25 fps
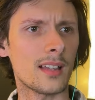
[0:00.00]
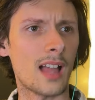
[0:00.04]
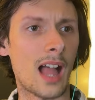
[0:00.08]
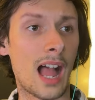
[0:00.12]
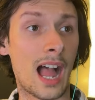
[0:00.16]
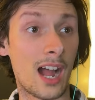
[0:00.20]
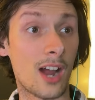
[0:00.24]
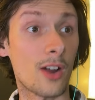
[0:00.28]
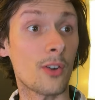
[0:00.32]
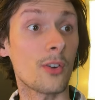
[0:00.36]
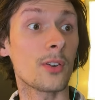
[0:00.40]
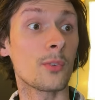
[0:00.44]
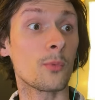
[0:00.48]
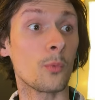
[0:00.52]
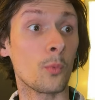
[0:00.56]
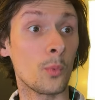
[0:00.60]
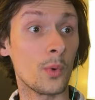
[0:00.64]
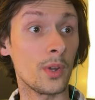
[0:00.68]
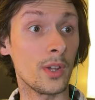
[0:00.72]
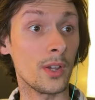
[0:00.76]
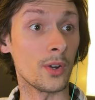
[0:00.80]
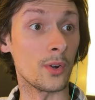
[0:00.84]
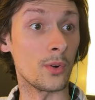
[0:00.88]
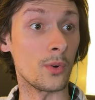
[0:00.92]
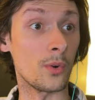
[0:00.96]
Iron
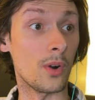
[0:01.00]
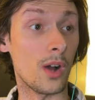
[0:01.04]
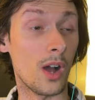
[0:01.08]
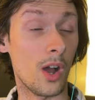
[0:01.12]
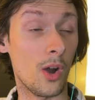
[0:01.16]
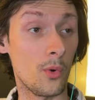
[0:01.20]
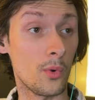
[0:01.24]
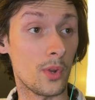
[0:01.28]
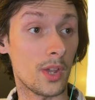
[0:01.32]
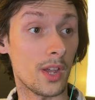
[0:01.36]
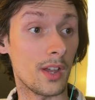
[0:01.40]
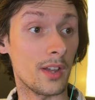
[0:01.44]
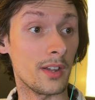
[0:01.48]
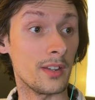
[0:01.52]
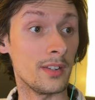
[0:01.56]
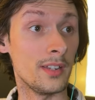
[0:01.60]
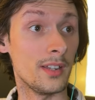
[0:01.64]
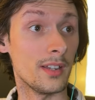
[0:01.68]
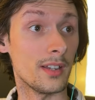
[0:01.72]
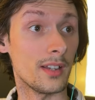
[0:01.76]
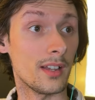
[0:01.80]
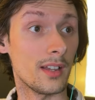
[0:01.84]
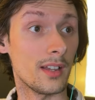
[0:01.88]
Will, okay,